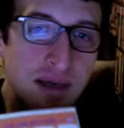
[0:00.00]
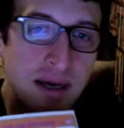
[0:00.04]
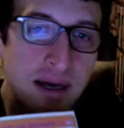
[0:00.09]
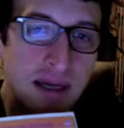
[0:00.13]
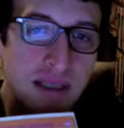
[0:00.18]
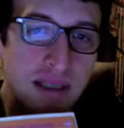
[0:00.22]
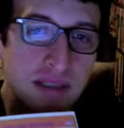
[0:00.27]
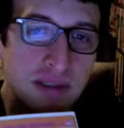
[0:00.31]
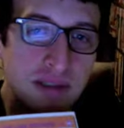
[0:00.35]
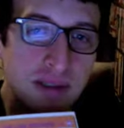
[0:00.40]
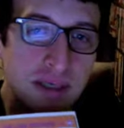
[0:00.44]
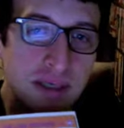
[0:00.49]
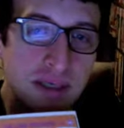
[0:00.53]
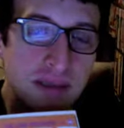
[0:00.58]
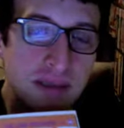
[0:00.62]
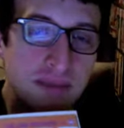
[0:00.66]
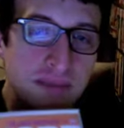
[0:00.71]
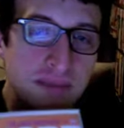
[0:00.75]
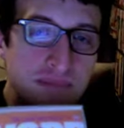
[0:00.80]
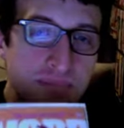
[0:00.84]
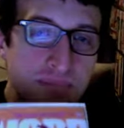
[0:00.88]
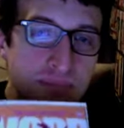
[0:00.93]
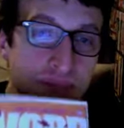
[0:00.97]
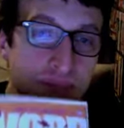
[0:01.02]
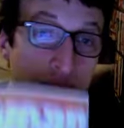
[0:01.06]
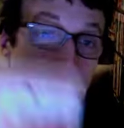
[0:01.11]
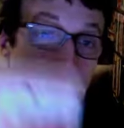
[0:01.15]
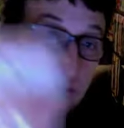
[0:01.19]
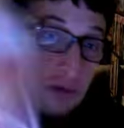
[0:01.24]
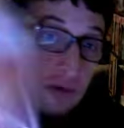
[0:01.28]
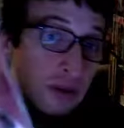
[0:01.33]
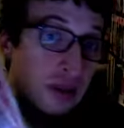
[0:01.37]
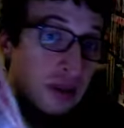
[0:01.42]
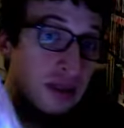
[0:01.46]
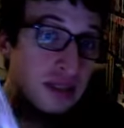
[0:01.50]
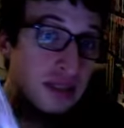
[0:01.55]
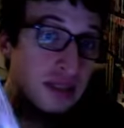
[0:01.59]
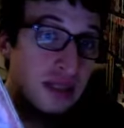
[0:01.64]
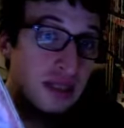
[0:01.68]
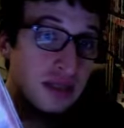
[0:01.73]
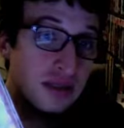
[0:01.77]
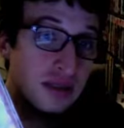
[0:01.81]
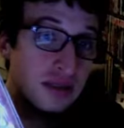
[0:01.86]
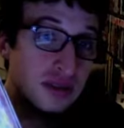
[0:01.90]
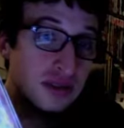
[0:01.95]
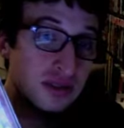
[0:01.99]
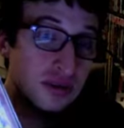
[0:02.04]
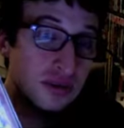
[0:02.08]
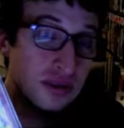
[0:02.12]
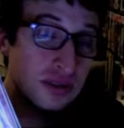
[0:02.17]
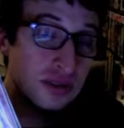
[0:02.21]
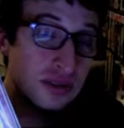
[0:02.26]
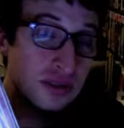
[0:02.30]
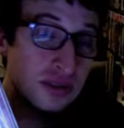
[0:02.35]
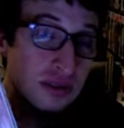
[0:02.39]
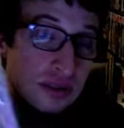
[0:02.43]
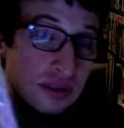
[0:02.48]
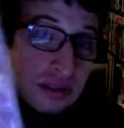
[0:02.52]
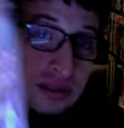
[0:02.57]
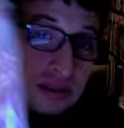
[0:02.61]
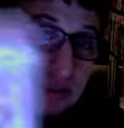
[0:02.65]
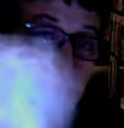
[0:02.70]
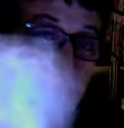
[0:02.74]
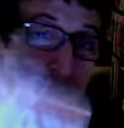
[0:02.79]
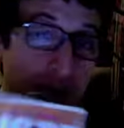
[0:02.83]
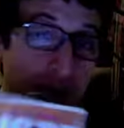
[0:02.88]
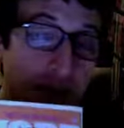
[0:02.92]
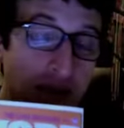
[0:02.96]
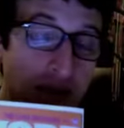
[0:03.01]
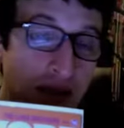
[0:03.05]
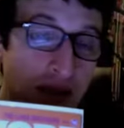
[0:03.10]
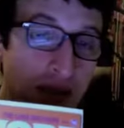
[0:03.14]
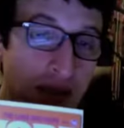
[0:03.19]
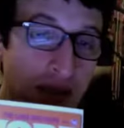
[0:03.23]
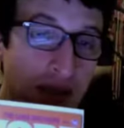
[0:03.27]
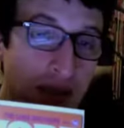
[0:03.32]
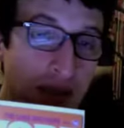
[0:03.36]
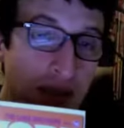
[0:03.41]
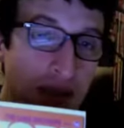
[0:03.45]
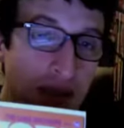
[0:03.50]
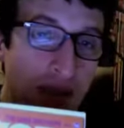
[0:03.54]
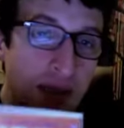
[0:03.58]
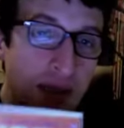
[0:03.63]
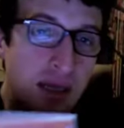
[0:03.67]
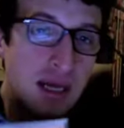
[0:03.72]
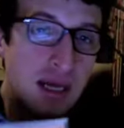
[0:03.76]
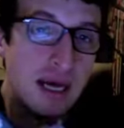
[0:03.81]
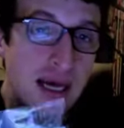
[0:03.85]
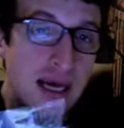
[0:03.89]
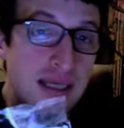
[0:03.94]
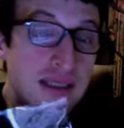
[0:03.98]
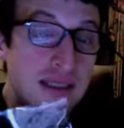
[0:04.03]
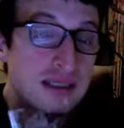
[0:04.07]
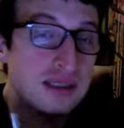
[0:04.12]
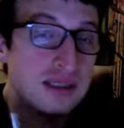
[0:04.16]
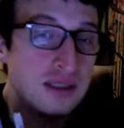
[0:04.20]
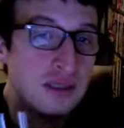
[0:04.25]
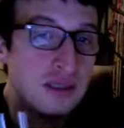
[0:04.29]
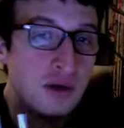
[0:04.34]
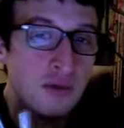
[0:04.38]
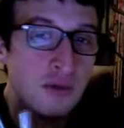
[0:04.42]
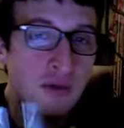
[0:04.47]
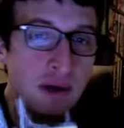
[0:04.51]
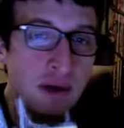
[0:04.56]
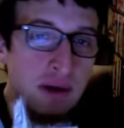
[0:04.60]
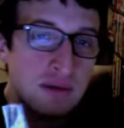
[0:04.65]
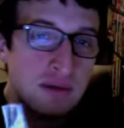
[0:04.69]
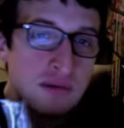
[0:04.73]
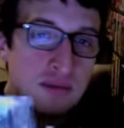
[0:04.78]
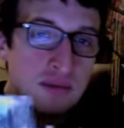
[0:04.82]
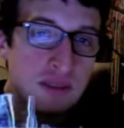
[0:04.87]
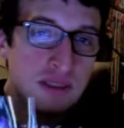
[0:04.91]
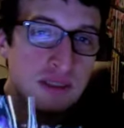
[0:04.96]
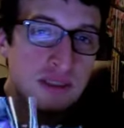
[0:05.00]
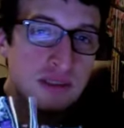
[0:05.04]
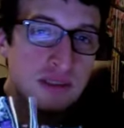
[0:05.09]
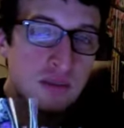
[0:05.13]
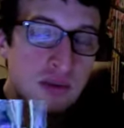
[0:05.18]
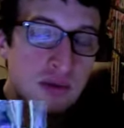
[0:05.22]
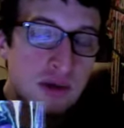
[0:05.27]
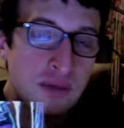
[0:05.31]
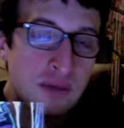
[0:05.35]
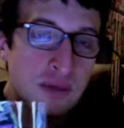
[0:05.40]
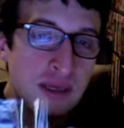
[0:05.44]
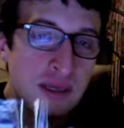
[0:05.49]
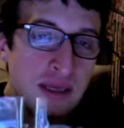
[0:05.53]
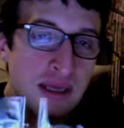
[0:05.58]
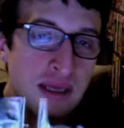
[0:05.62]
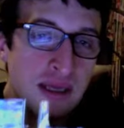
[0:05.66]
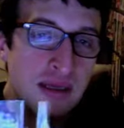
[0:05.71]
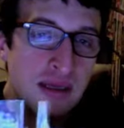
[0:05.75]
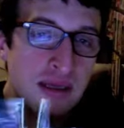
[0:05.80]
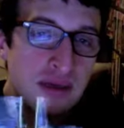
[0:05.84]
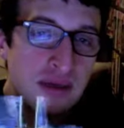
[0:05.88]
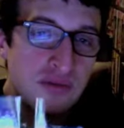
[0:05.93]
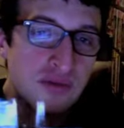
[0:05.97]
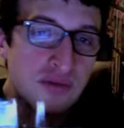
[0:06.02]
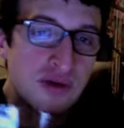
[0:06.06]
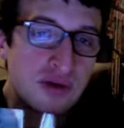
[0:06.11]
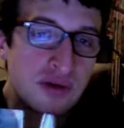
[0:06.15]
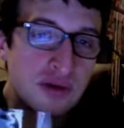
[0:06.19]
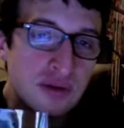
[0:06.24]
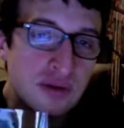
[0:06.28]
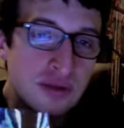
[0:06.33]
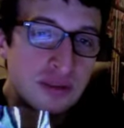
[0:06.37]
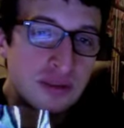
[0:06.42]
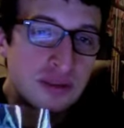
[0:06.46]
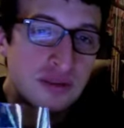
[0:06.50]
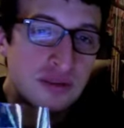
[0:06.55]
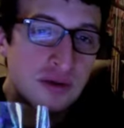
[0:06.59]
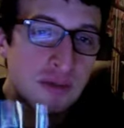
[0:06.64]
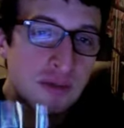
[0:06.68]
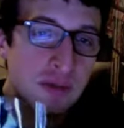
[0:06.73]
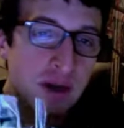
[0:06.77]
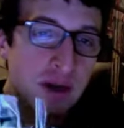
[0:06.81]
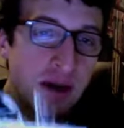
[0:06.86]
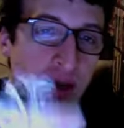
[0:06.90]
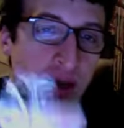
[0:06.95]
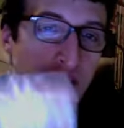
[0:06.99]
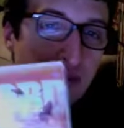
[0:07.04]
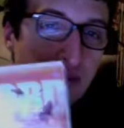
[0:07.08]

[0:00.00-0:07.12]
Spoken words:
I enjoy it. Been really digging the Sword series. I just, you know what? I was really disappointed by the ending of Girls, so I'm kind